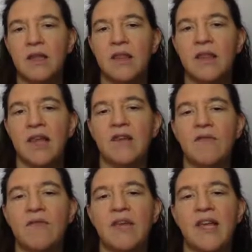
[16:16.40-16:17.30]
then
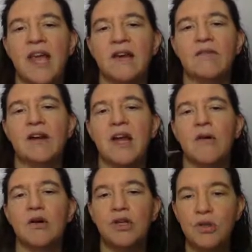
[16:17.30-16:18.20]
we can run
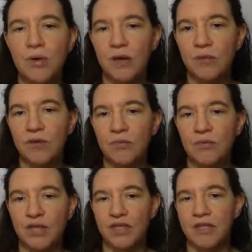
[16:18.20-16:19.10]
our new algorithm,
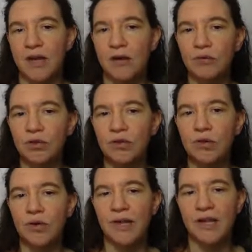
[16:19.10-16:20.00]
which is allowed to
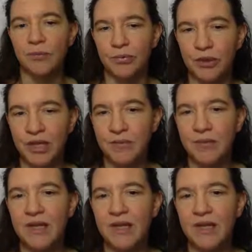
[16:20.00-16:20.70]
call a pre,